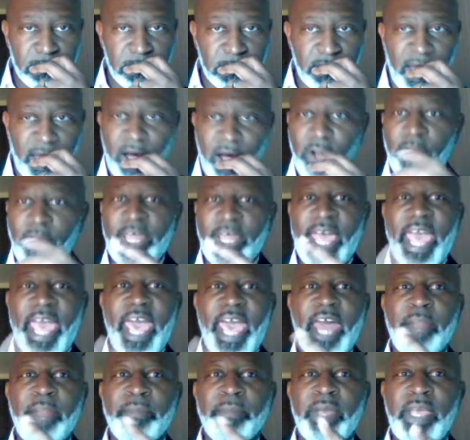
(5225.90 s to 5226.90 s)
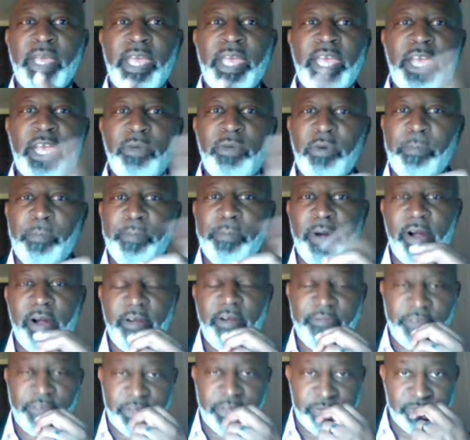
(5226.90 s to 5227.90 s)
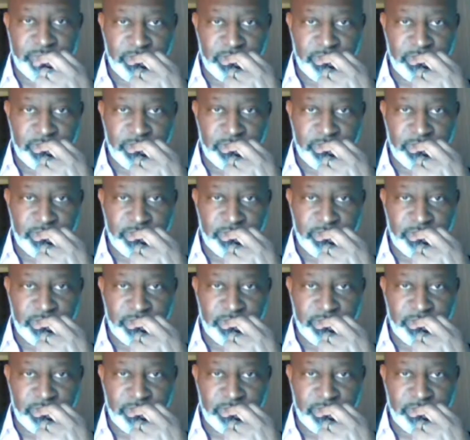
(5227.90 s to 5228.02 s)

Only Adam and Eve were perfect.